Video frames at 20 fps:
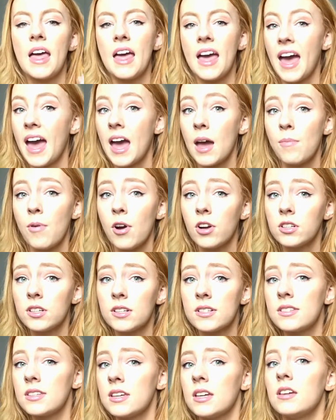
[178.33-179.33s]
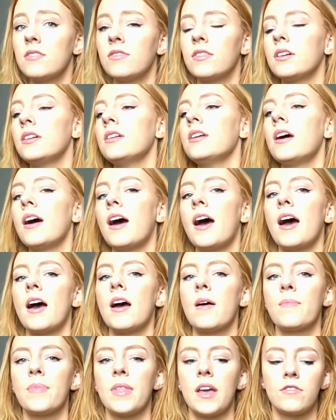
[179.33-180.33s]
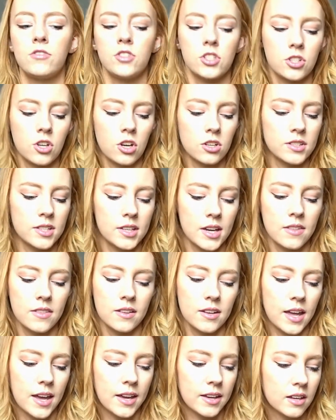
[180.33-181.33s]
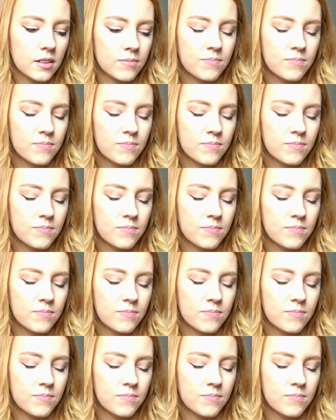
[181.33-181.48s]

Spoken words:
hair products even. I've just got together like